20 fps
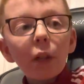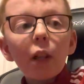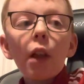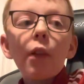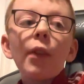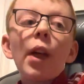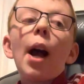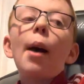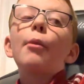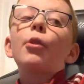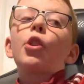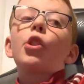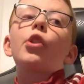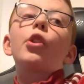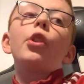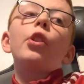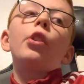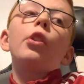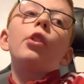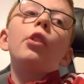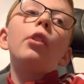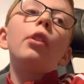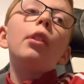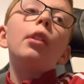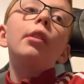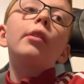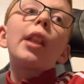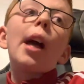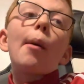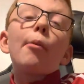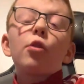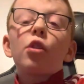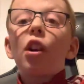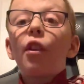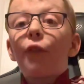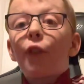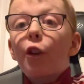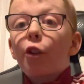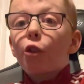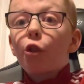that was our
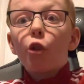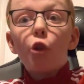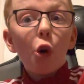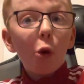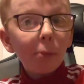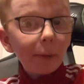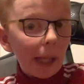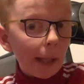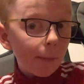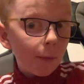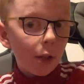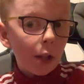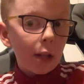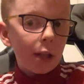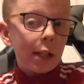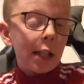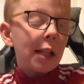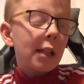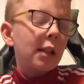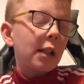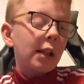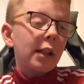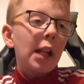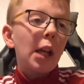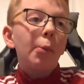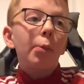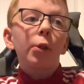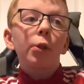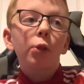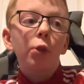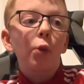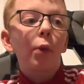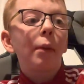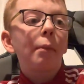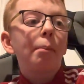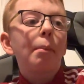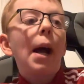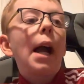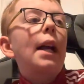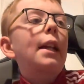first two home games of the season, never
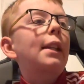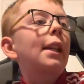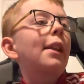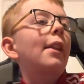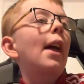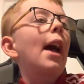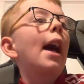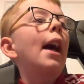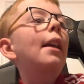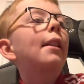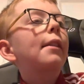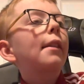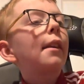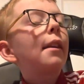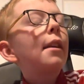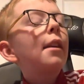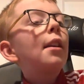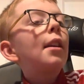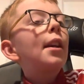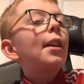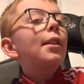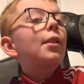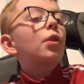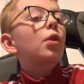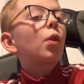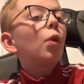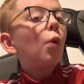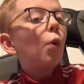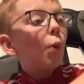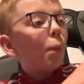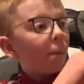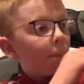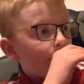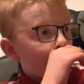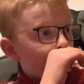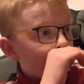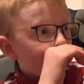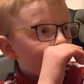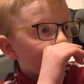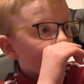going back to that. So
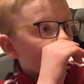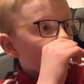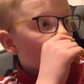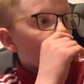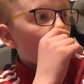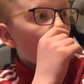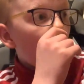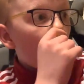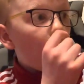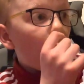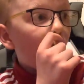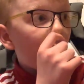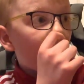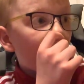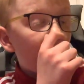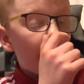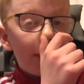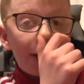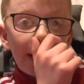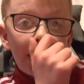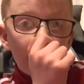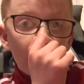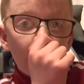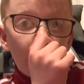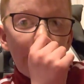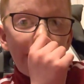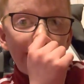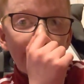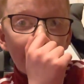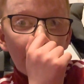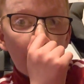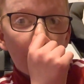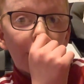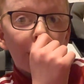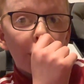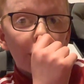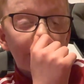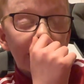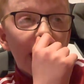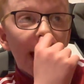hopefully we can win both
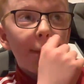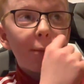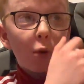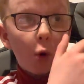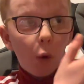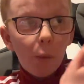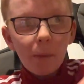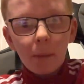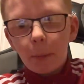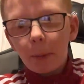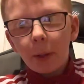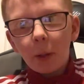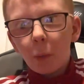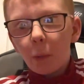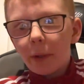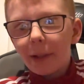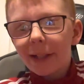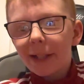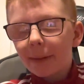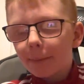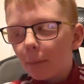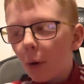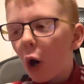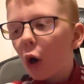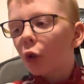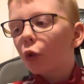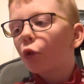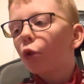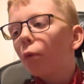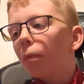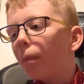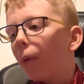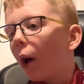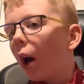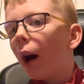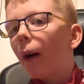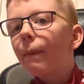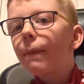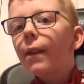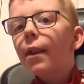those games. Hopefully we can win tomorrow,
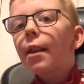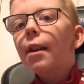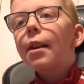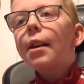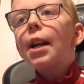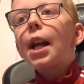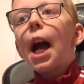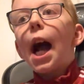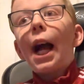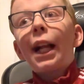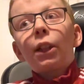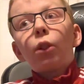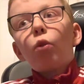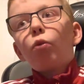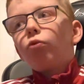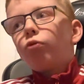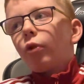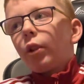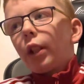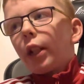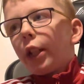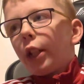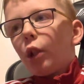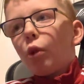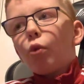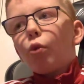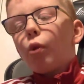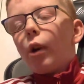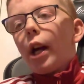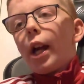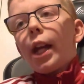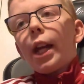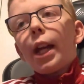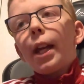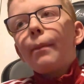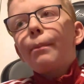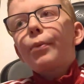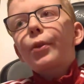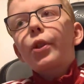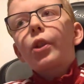but I don't really know.
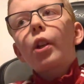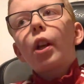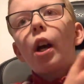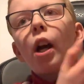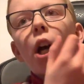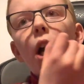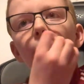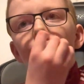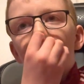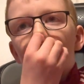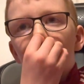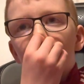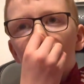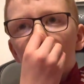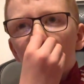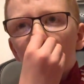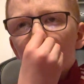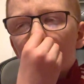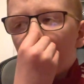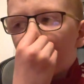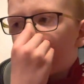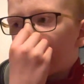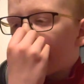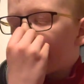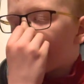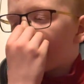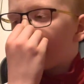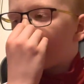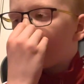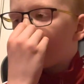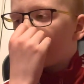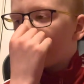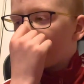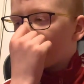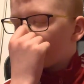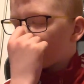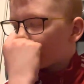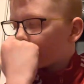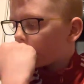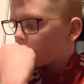Hibs, which I think are
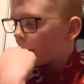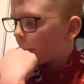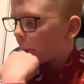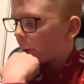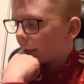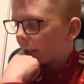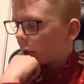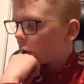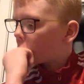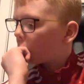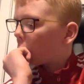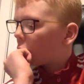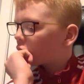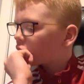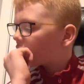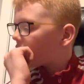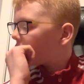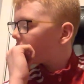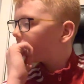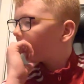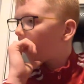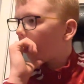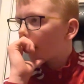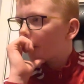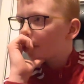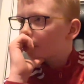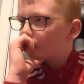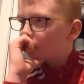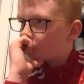players we could maybe need to watch out for.